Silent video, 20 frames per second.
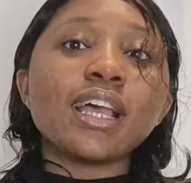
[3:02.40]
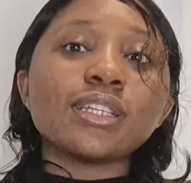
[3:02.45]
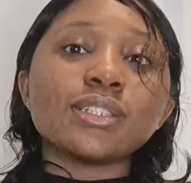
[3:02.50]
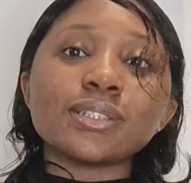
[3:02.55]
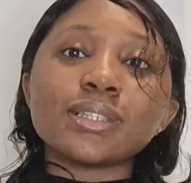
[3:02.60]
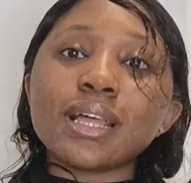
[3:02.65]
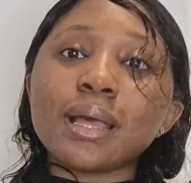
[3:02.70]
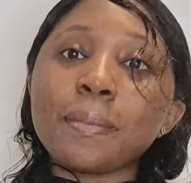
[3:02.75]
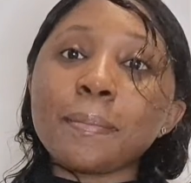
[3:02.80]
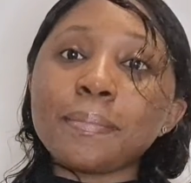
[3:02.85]
so
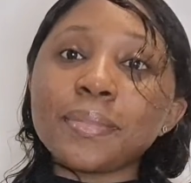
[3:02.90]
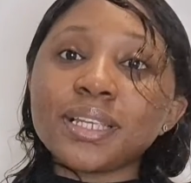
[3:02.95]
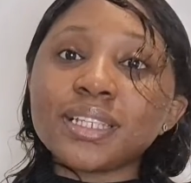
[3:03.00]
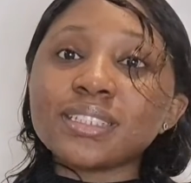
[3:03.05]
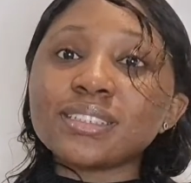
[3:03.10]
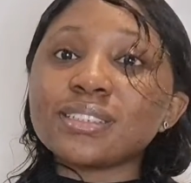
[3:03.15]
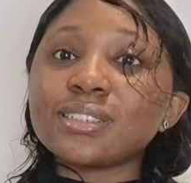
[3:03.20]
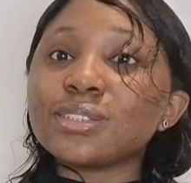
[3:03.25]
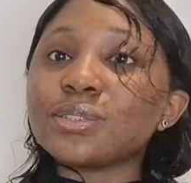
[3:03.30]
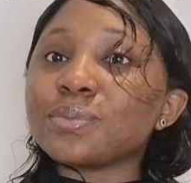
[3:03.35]
that
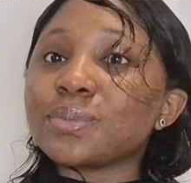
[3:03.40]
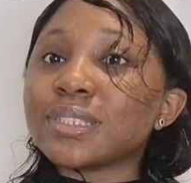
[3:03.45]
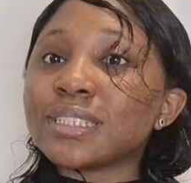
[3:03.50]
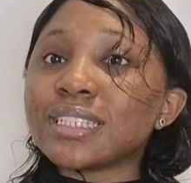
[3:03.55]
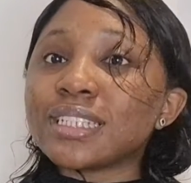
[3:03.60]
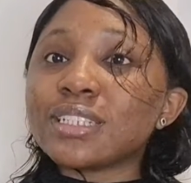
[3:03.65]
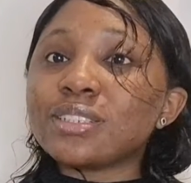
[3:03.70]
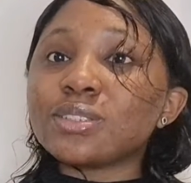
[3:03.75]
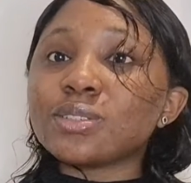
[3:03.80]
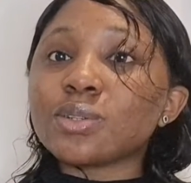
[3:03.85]
means you will
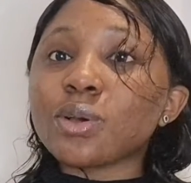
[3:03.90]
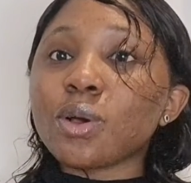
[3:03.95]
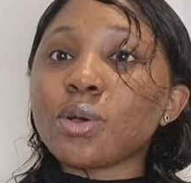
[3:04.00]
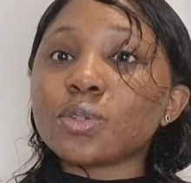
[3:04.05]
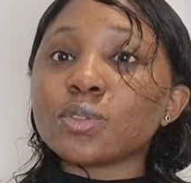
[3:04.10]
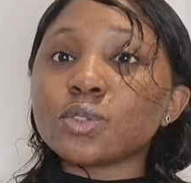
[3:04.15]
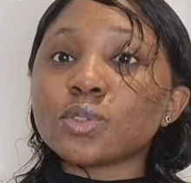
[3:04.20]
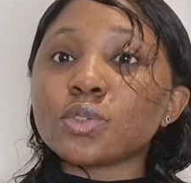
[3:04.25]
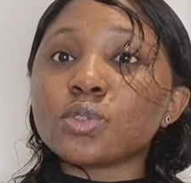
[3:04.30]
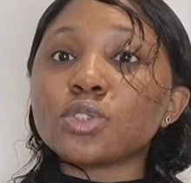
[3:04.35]
need to
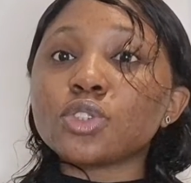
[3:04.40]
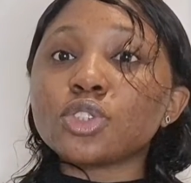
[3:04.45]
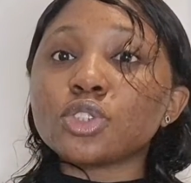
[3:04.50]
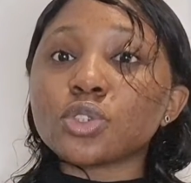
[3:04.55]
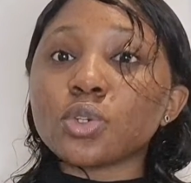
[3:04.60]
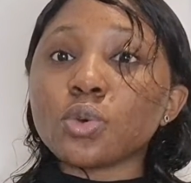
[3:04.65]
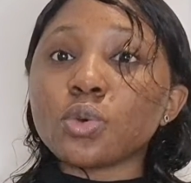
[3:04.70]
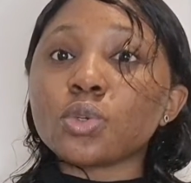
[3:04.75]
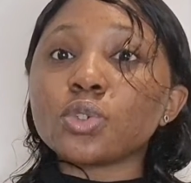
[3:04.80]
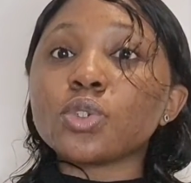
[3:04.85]
also
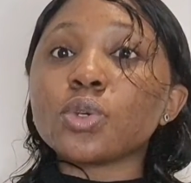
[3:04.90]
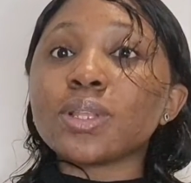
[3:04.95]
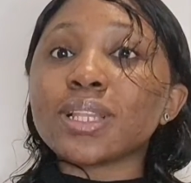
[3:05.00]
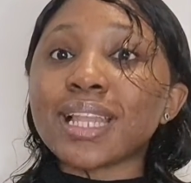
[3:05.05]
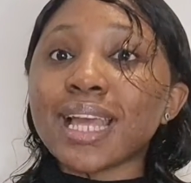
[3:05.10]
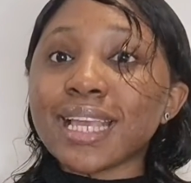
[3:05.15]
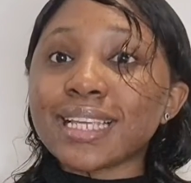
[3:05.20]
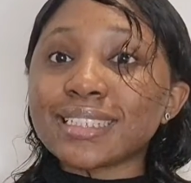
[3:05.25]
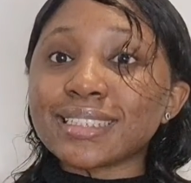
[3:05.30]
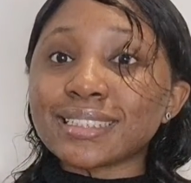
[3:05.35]
show your
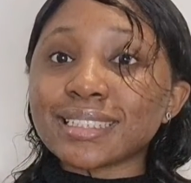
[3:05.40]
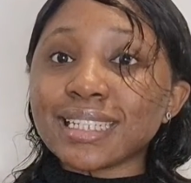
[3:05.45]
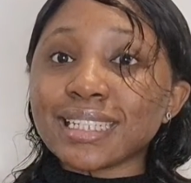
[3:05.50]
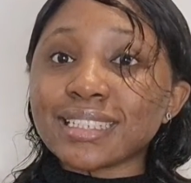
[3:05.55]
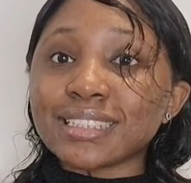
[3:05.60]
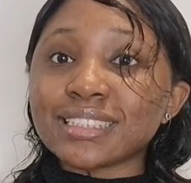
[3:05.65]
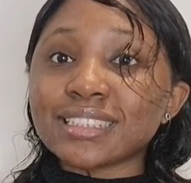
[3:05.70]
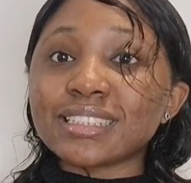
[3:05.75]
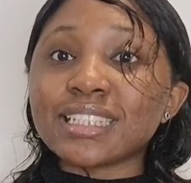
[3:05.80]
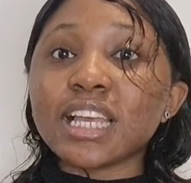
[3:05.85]

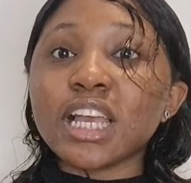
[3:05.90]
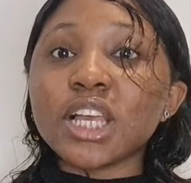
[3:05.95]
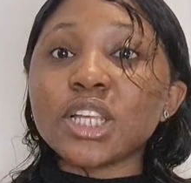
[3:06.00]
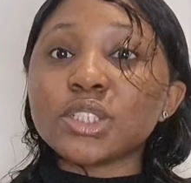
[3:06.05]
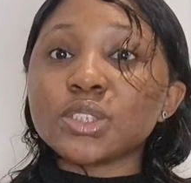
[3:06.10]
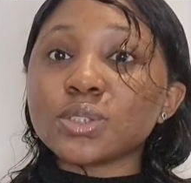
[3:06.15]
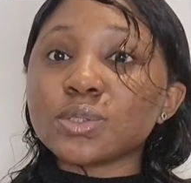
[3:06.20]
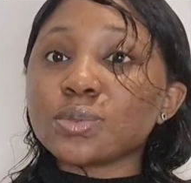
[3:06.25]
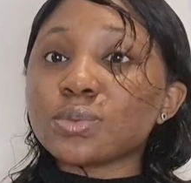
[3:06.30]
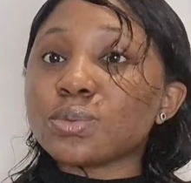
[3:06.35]
license
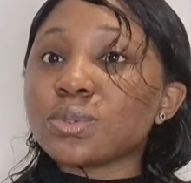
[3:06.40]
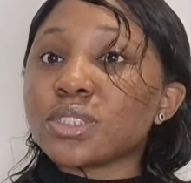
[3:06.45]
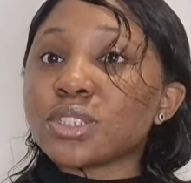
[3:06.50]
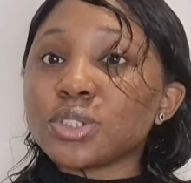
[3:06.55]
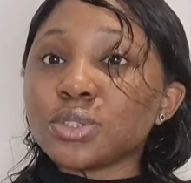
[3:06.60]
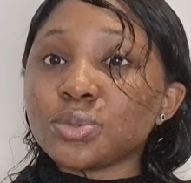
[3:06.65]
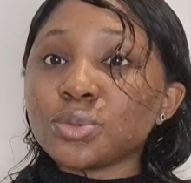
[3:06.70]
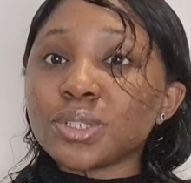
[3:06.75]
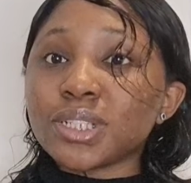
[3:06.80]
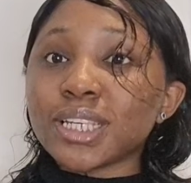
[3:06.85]
to the
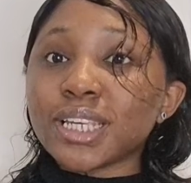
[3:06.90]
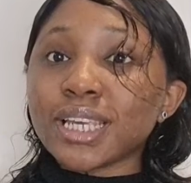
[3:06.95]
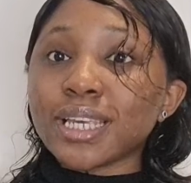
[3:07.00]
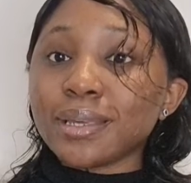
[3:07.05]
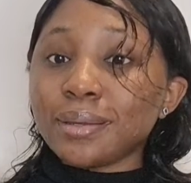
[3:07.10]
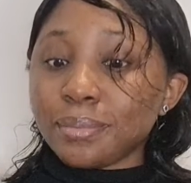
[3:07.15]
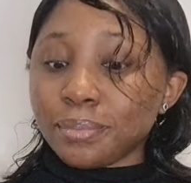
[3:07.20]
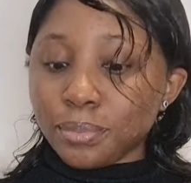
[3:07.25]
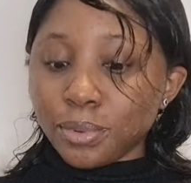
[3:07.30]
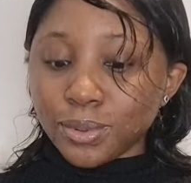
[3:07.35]
UK
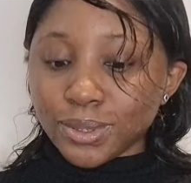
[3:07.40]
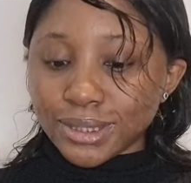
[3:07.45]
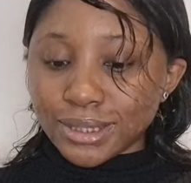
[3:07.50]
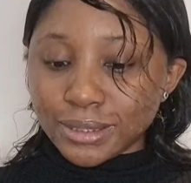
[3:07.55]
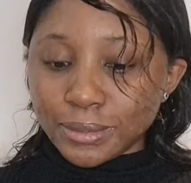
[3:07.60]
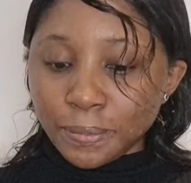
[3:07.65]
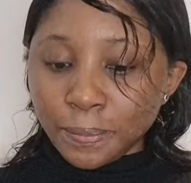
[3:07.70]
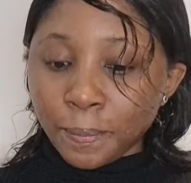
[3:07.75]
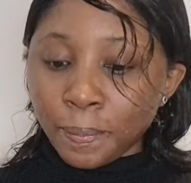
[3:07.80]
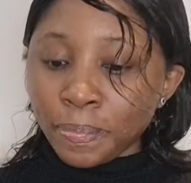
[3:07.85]

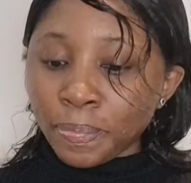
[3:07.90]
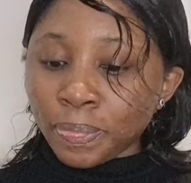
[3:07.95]
body.